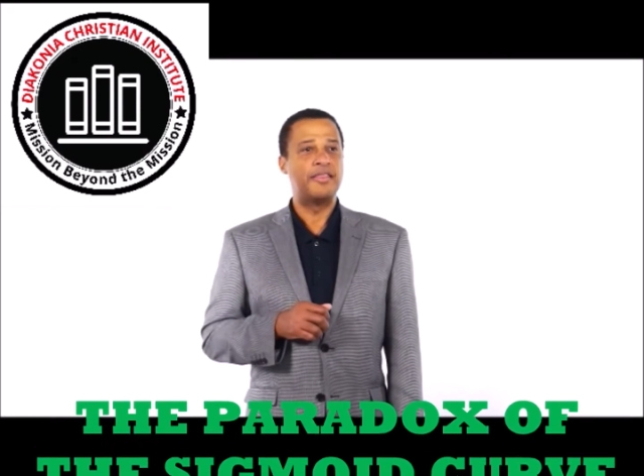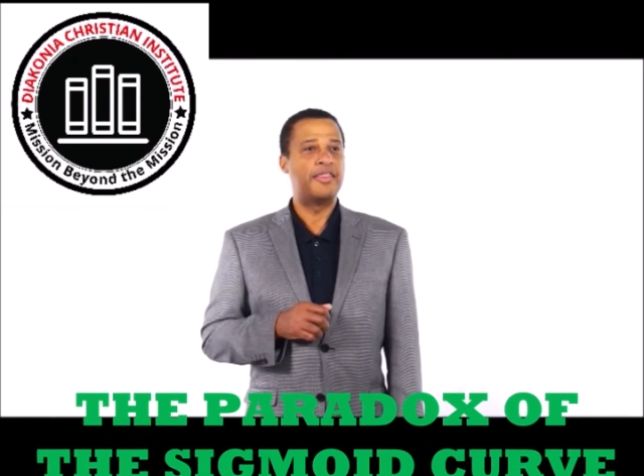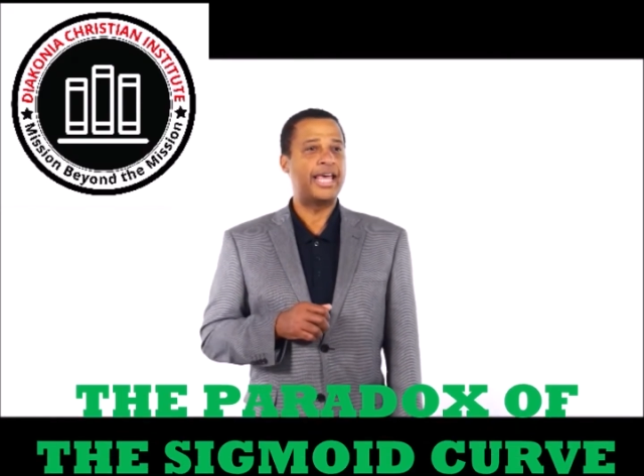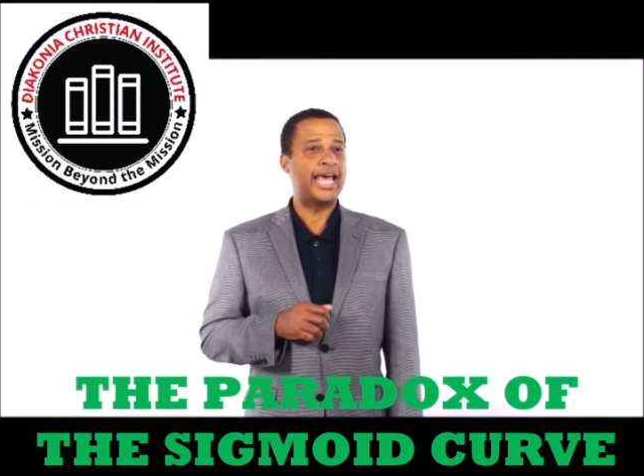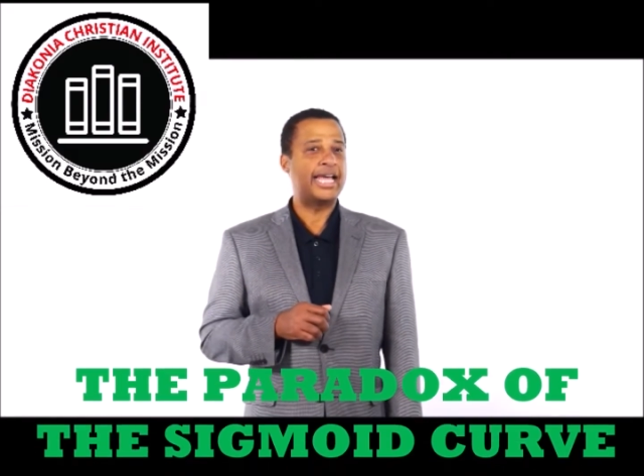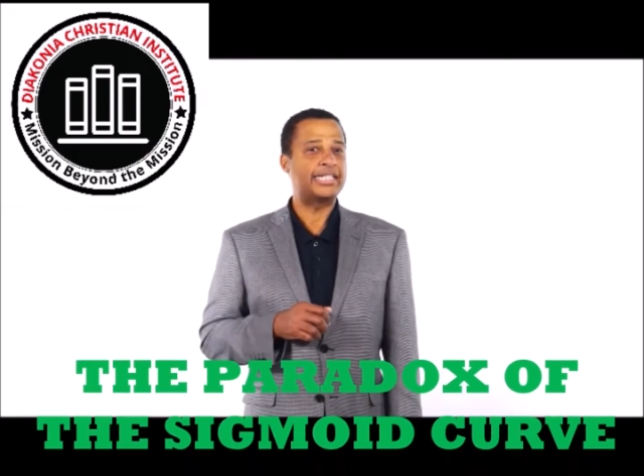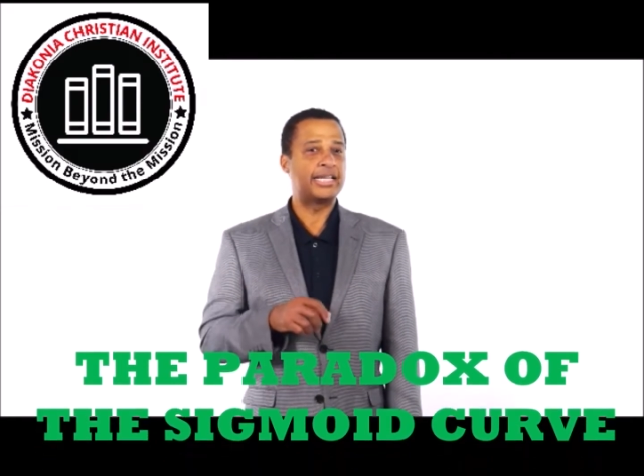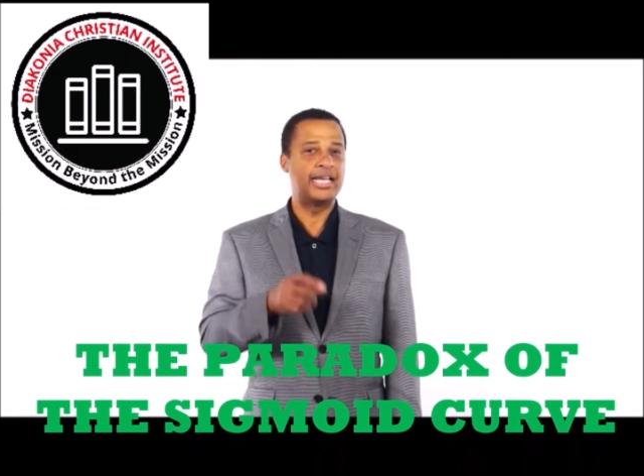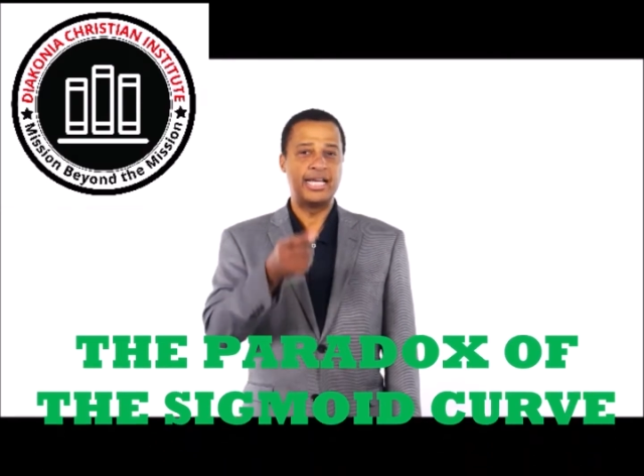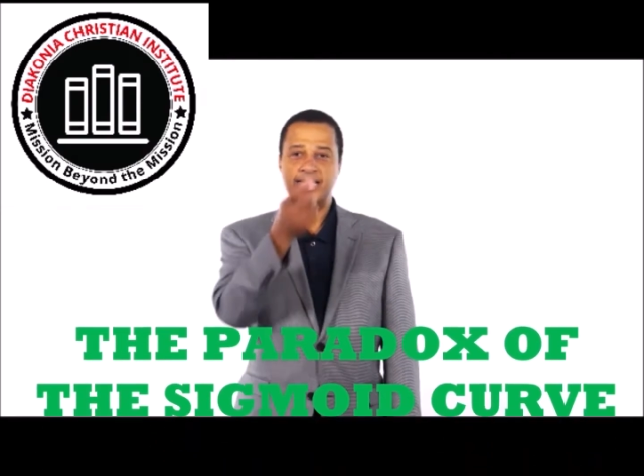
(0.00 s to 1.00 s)
that
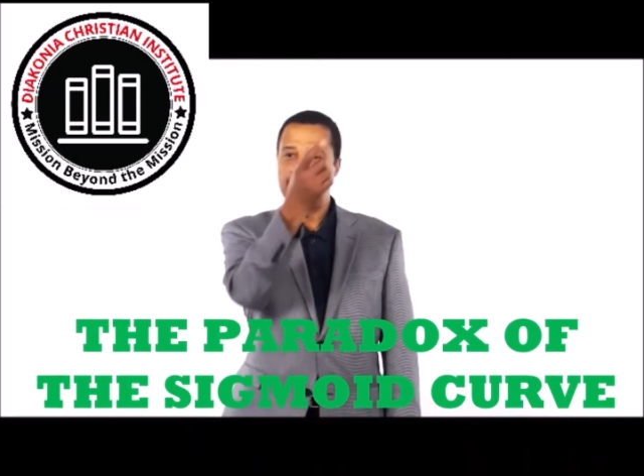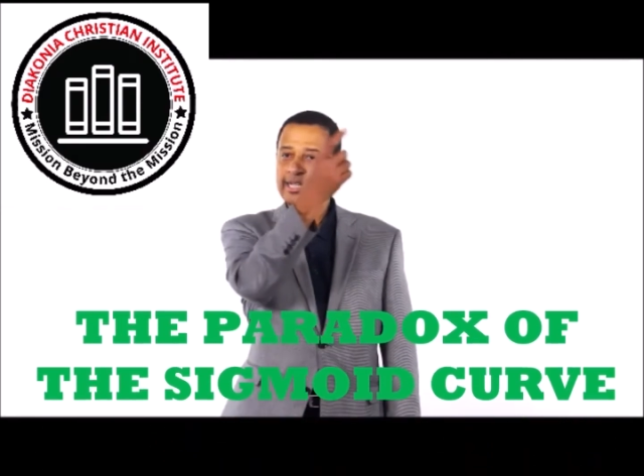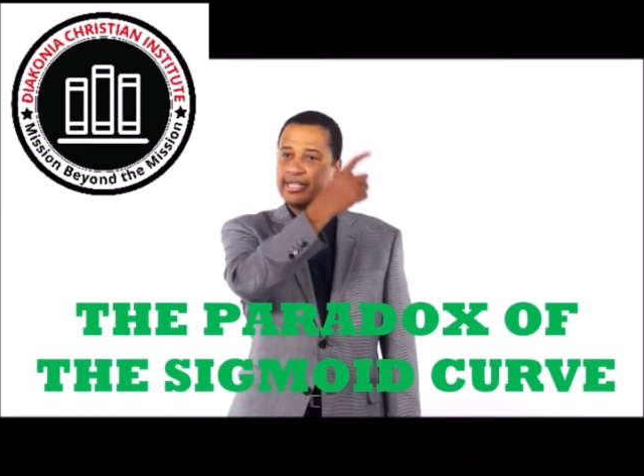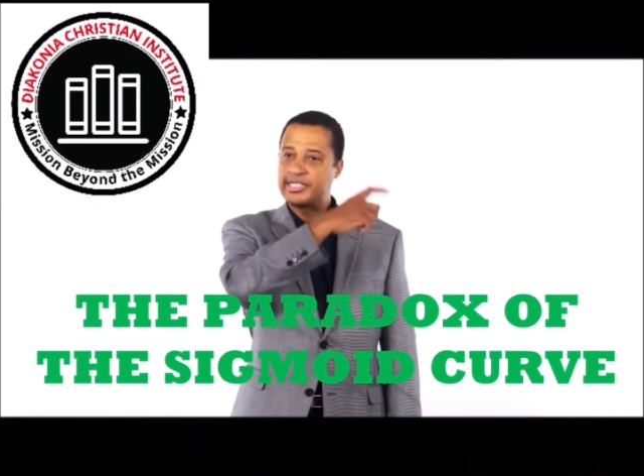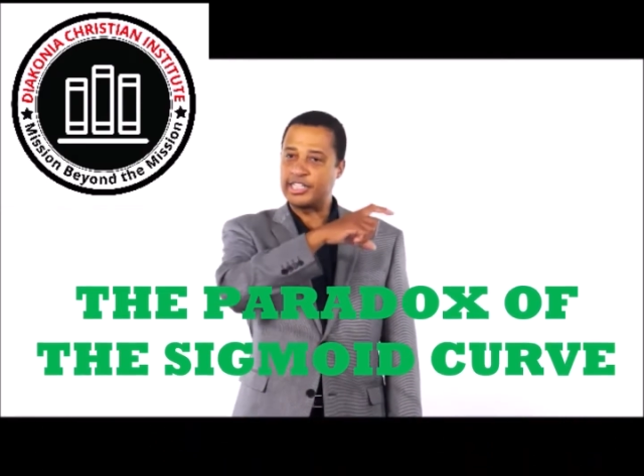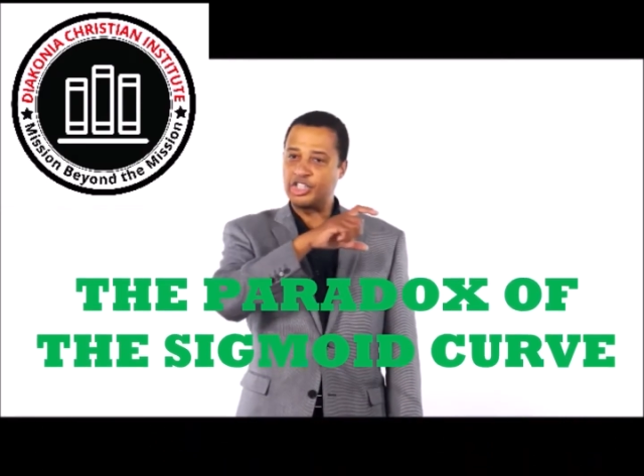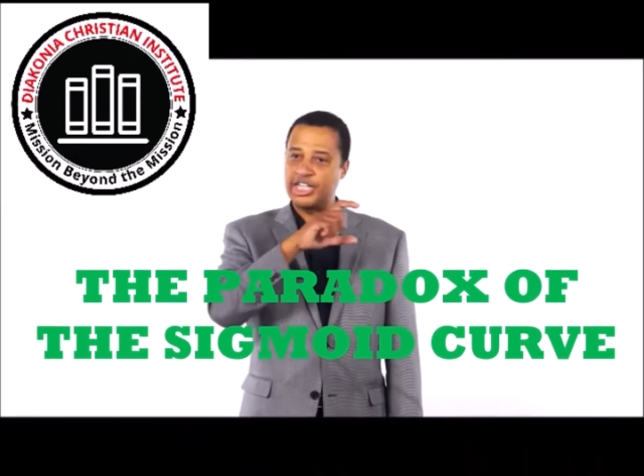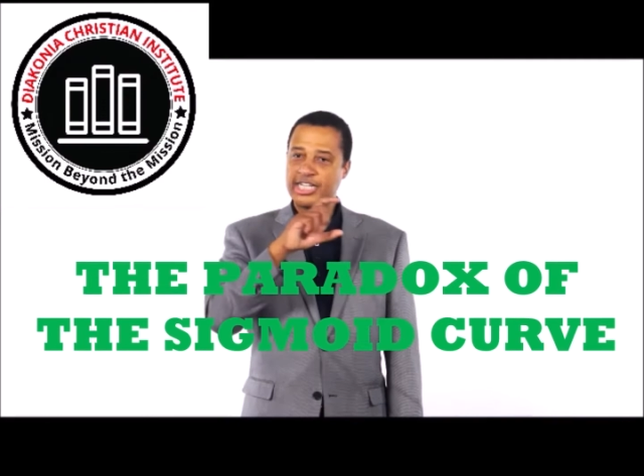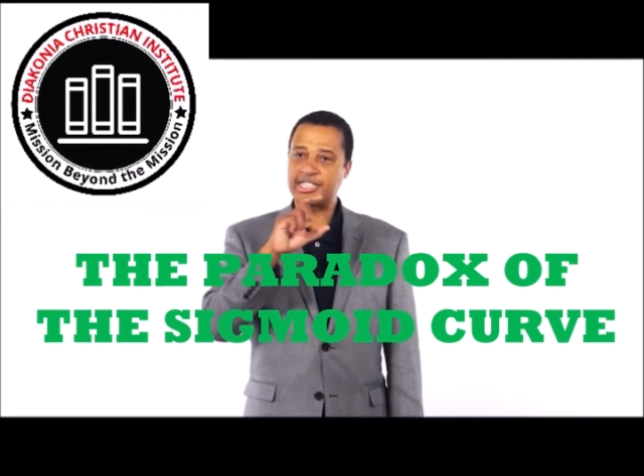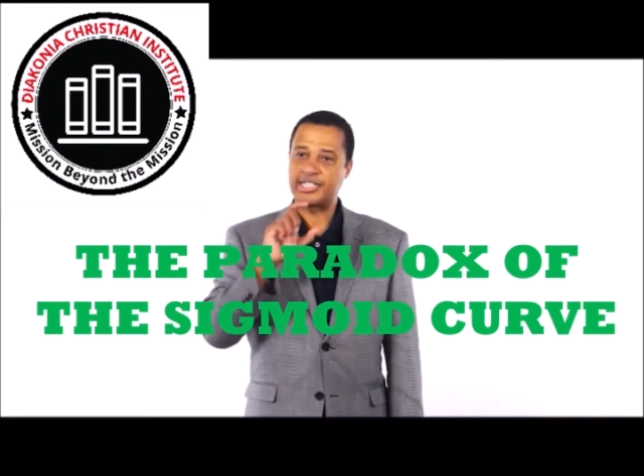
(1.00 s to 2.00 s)

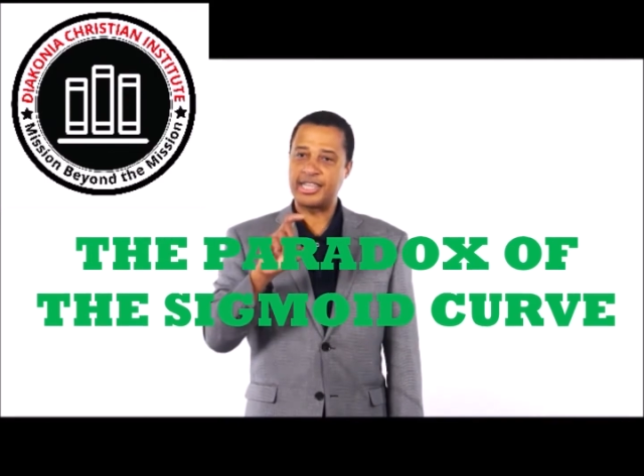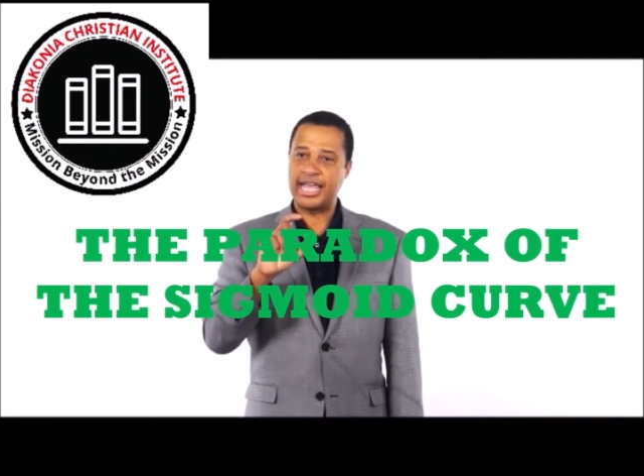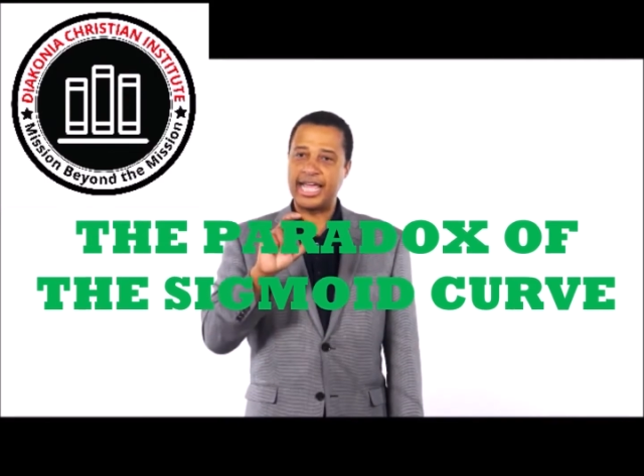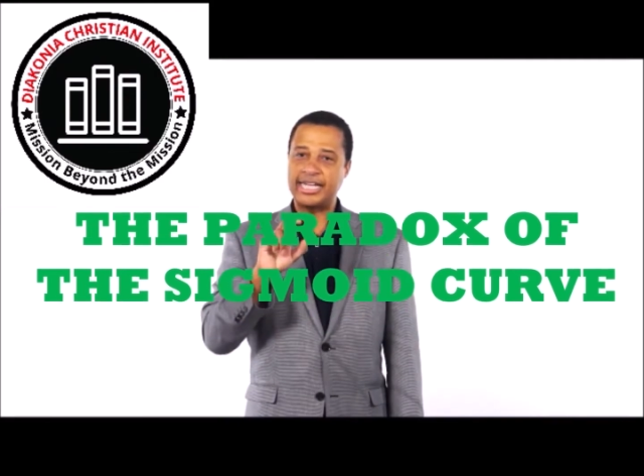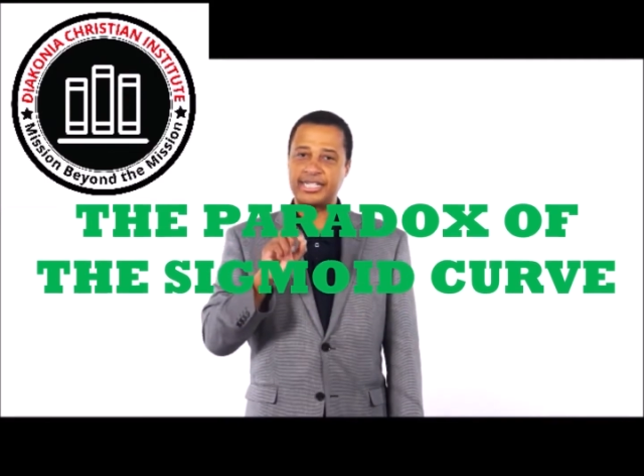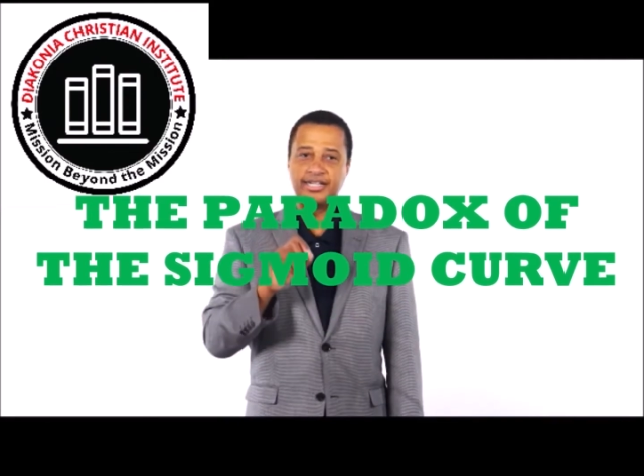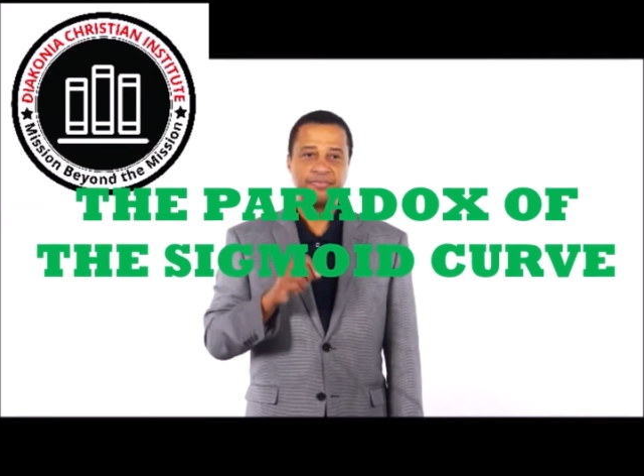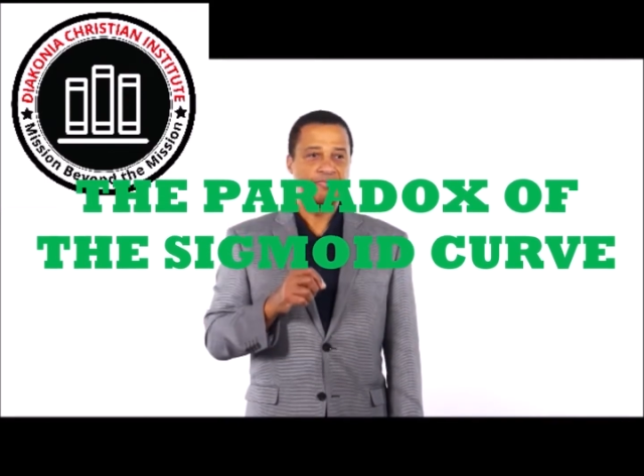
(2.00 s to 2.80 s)
suggests that